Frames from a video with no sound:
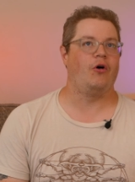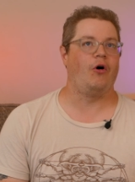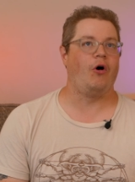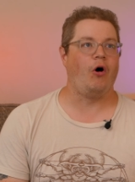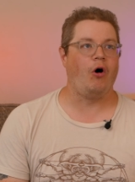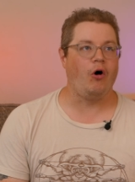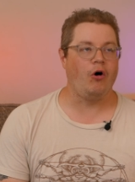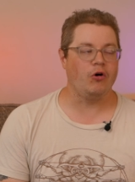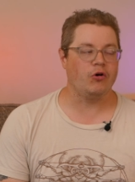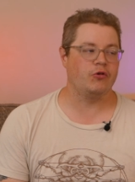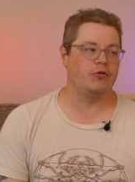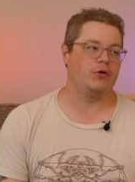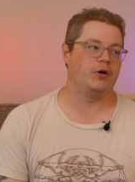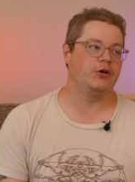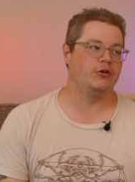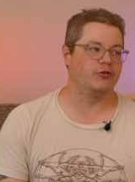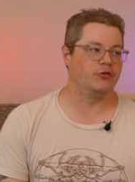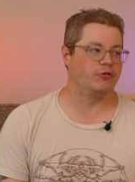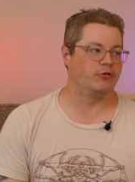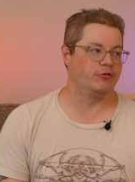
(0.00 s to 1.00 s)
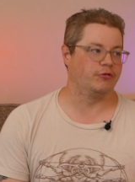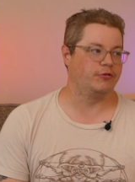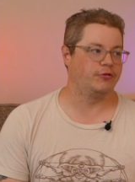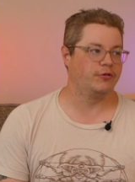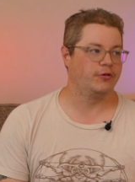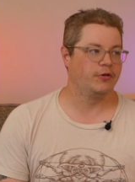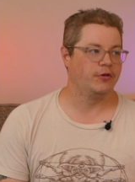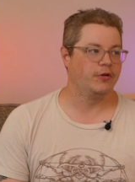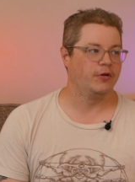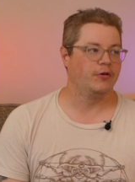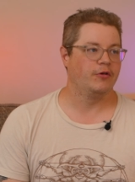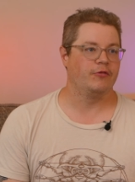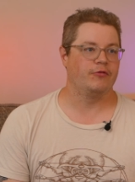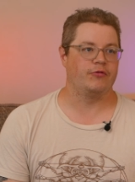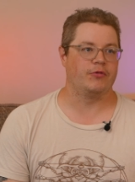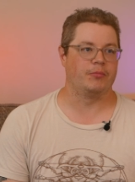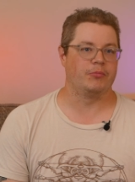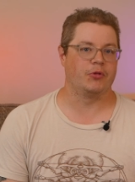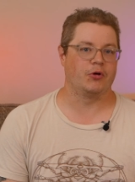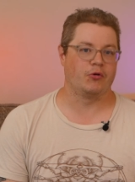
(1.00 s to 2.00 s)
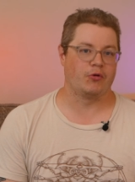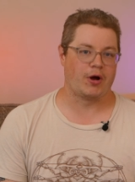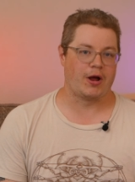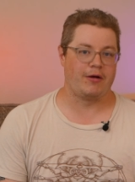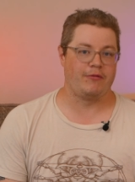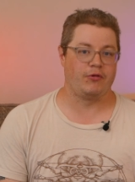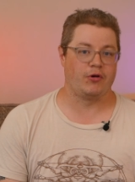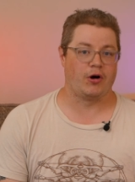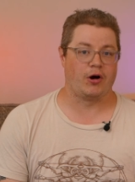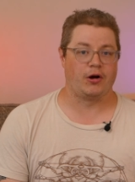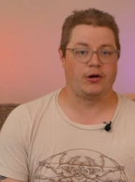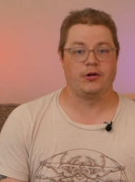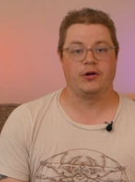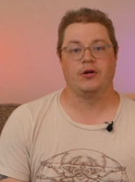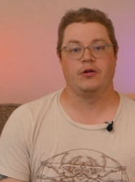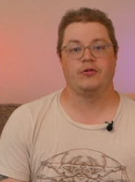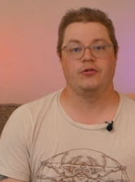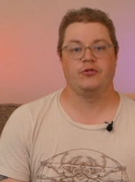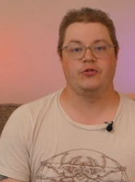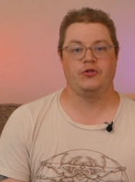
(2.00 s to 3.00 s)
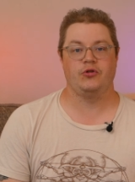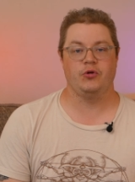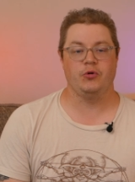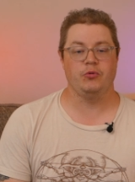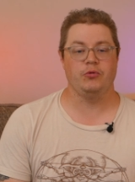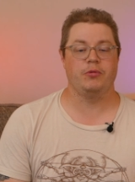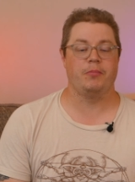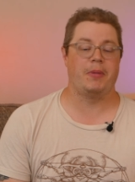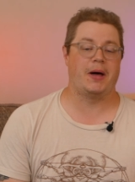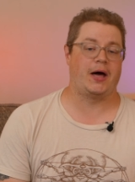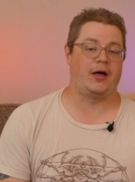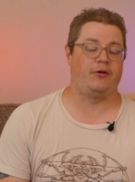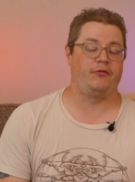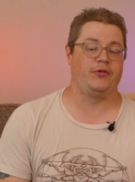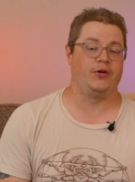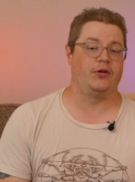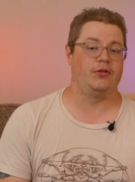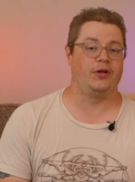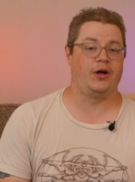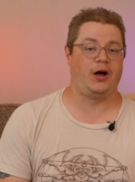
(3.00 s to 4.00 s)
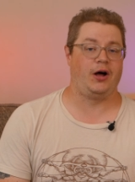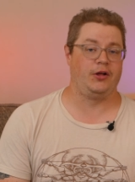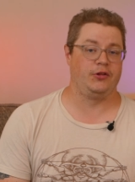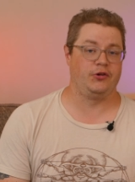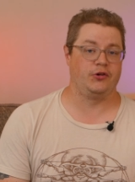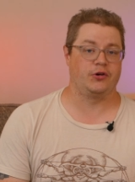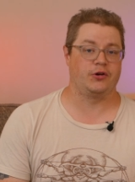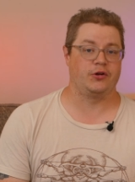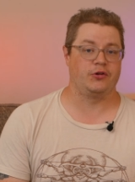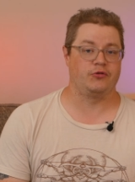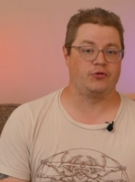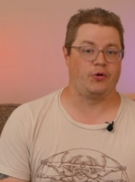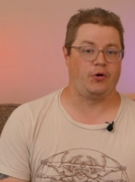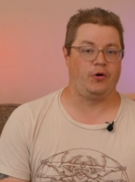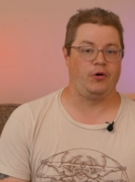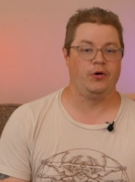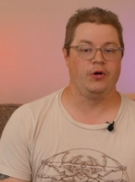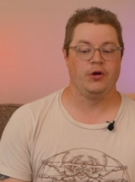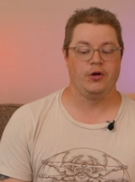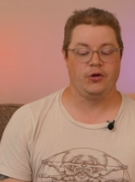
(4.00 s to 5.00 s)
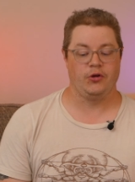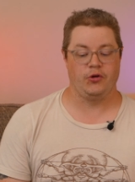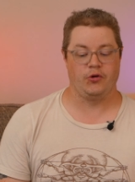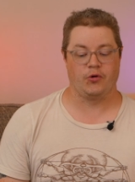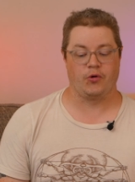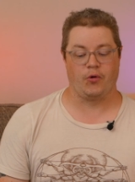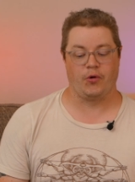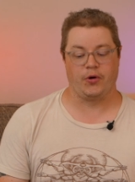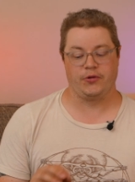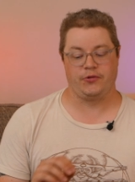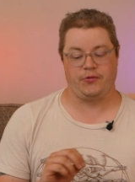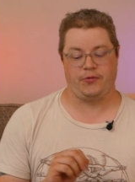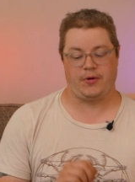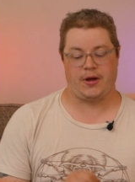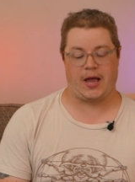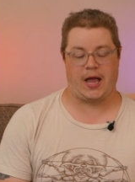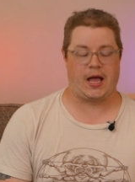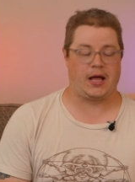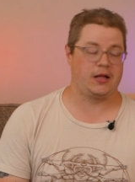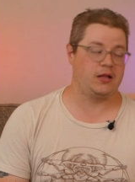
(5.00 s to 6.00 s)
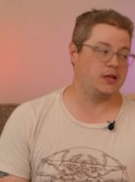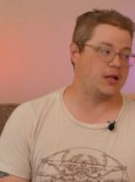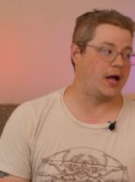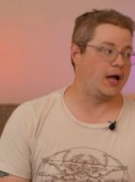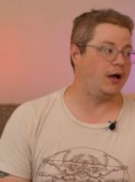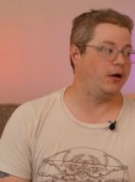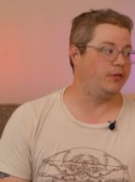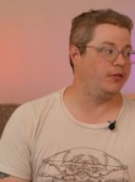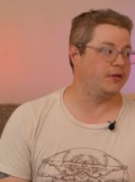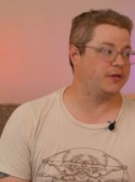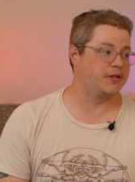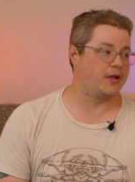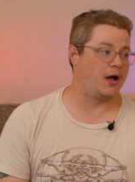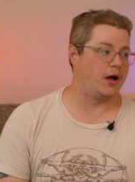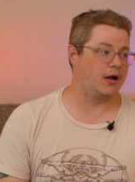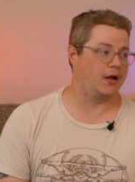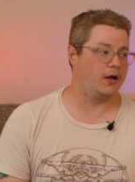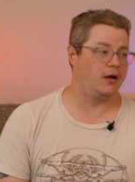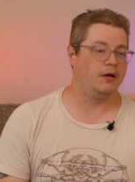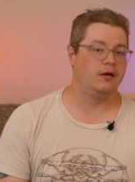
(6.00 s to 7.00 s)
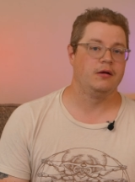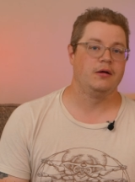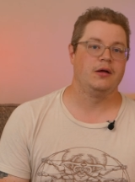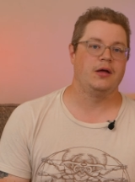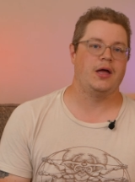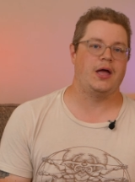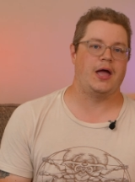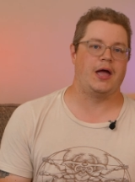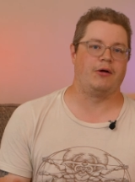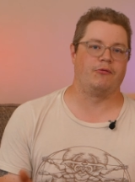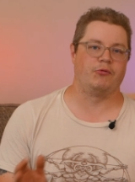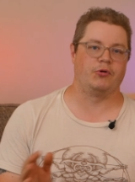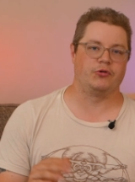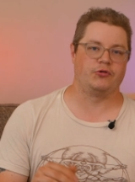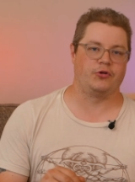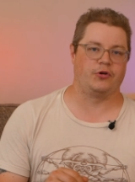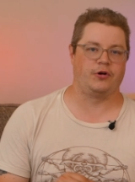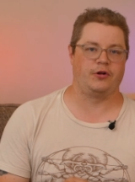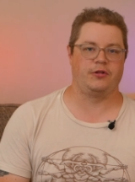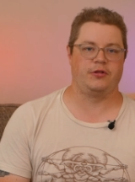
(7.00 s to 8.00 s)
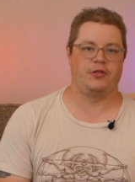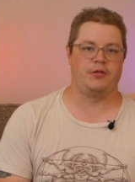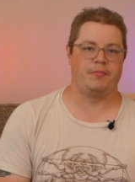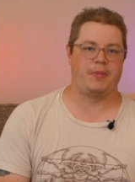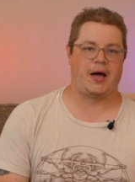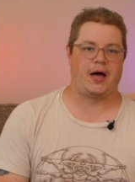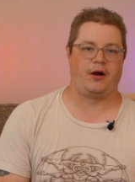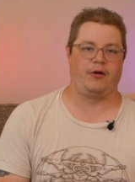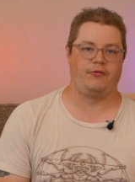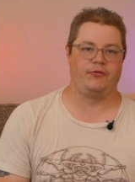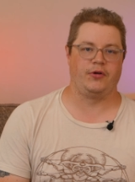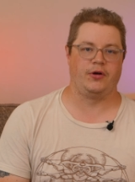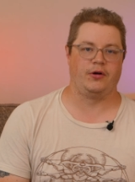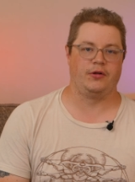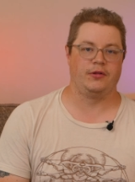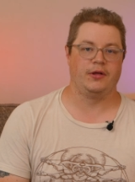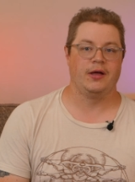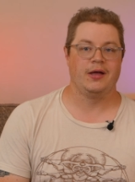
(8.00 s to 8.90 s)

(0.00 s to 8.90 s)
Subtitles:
all creatures from the graveyard to the battlefield under your control. You're going to exile the saga and return it to the battlefield